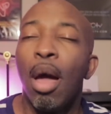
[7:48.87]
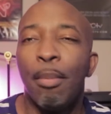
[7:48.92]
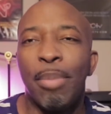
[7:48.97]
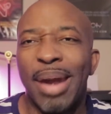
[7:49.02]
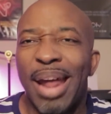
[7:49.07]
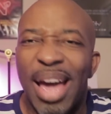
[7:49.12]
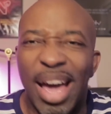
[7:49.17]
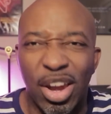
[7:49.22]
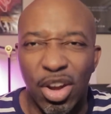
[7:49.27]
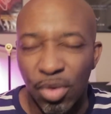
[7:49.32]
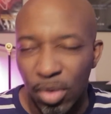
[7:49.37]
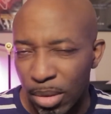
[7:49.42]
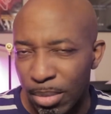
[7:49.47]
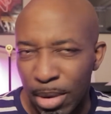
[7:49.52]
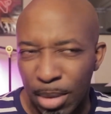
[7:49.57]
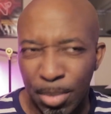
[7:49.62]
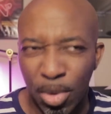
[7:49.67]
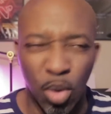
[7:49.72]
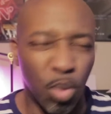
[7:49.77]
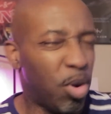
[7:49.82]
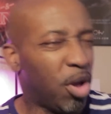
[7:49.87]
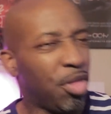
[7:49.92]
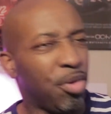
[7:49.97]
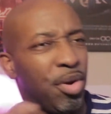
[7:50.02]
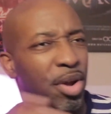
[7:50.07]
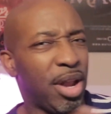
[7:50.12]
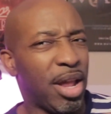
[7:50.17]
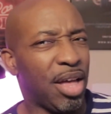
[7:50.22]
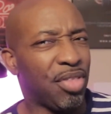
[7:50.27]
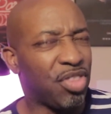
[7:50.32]
But I had to remember whether
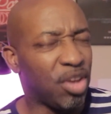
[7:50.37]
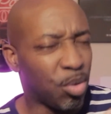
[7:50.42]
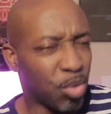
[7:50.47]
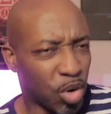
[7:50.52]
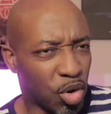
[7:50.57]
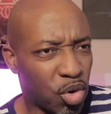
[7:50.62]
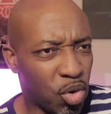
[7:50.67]
or not they were